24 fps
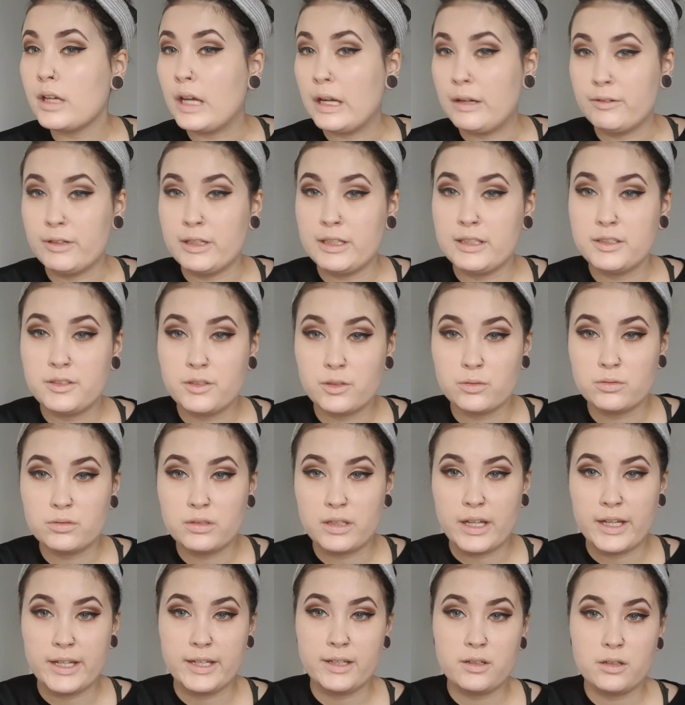I really don't
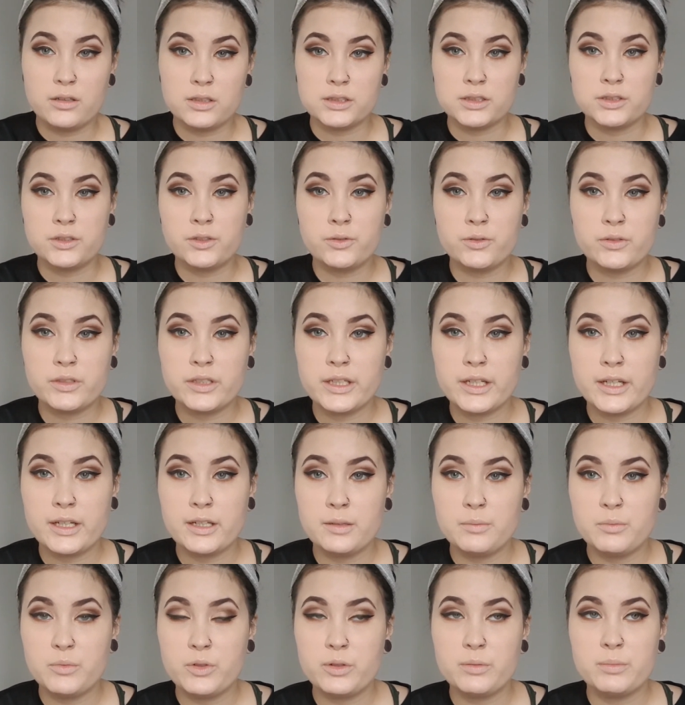like contouring
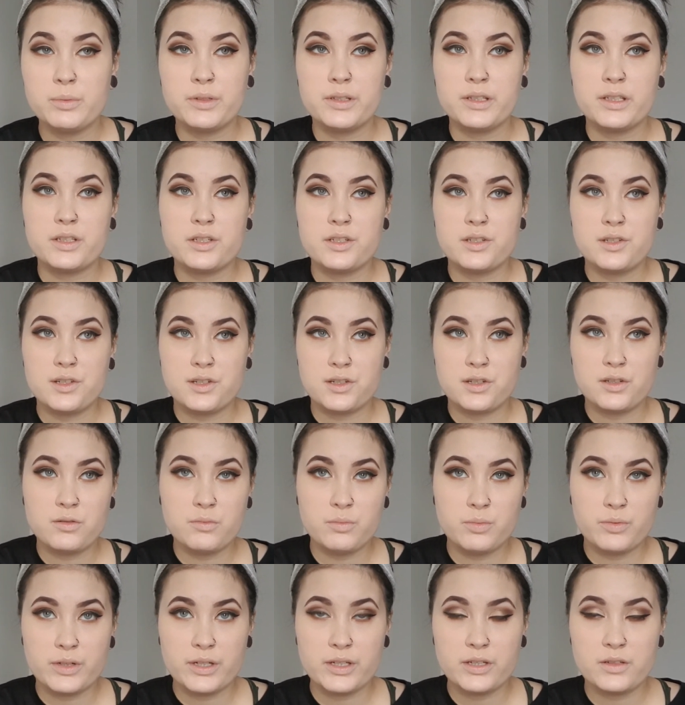anymore, but it's just to
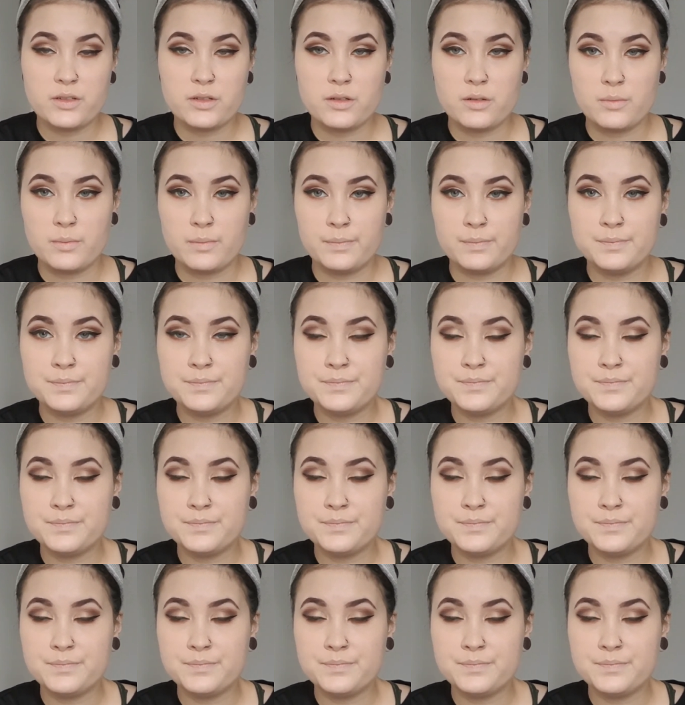bring some